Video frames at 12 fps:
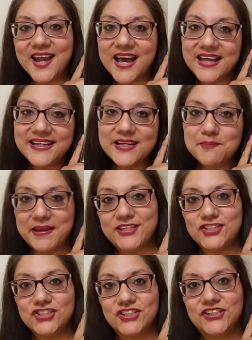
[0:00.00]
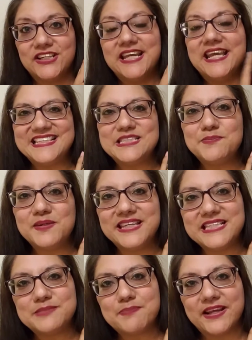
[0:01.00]
God in a Manger. This book
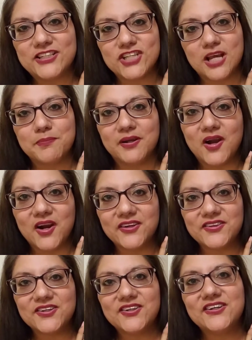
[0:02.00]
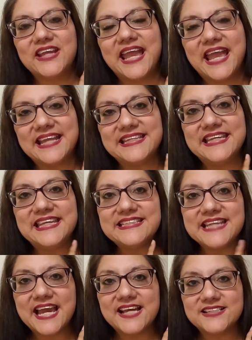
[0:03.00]
is by John MacArthur, and he
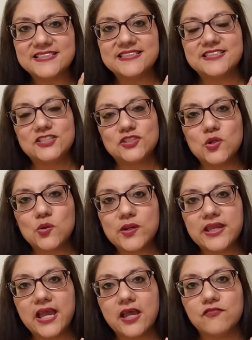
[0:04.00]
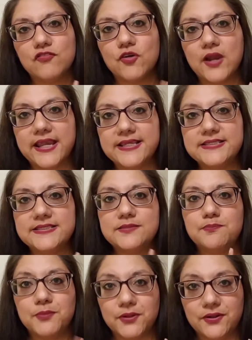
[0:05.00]
tells the story of Christ's
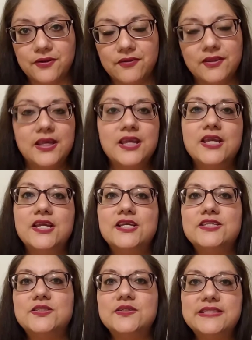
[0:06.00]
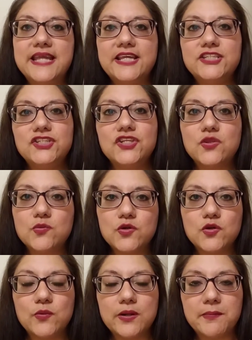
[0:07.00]
birth. So it takes you
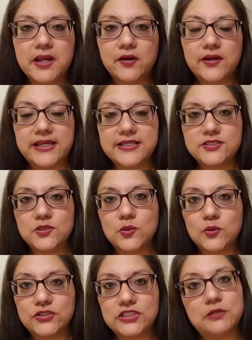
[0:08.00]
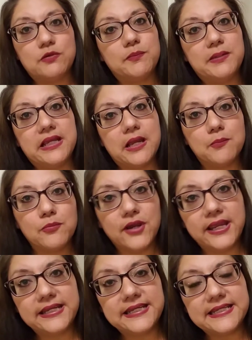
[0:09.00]
through when Mary is told she would become
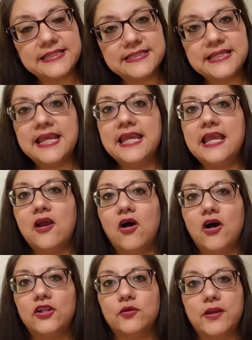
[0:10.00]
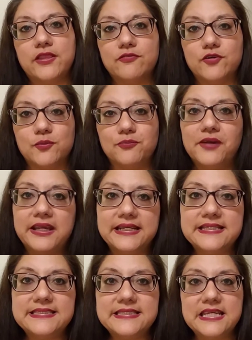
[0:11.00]
pregnant, all the way through her
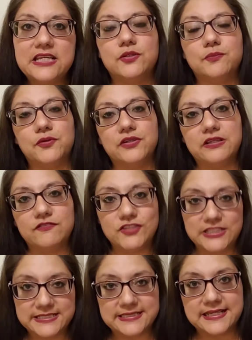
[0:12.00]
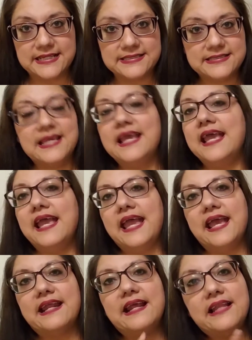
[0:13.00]
pregnancy to the birth of Jesus.
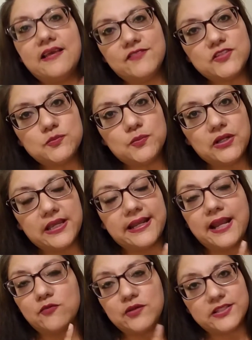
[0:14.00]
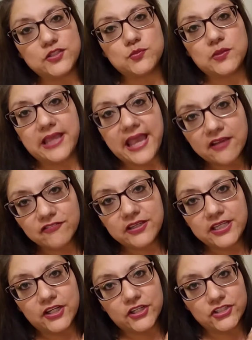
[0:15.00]
And I love this book, and I read this book every
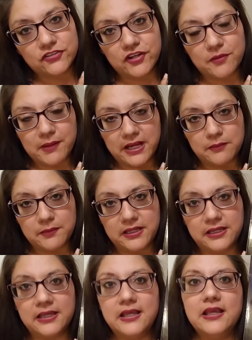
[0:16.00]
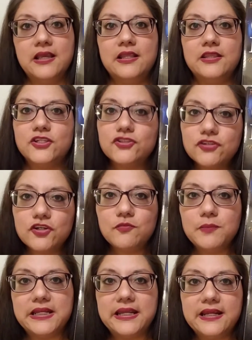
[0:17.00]
year to remind me the true
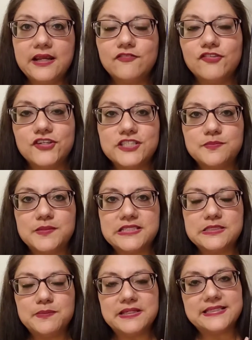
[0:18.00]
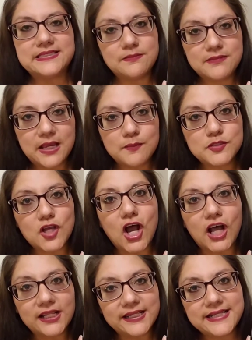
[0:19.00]
meaning of Christmas, because sometimes the
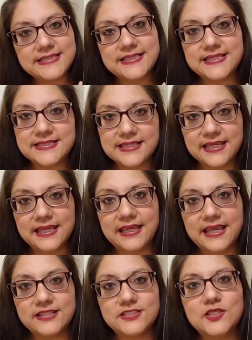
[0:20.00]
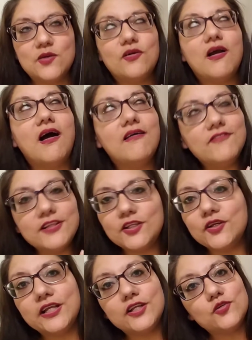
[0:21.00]
holiday season can get so
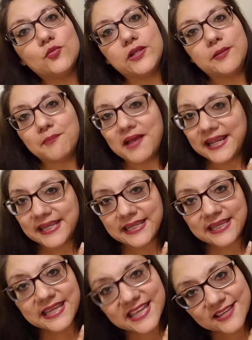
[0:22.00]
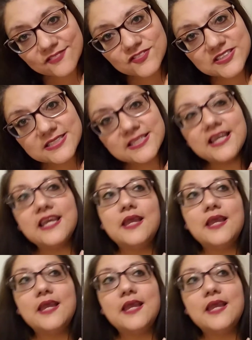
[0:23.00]
convoluted with buying gifts,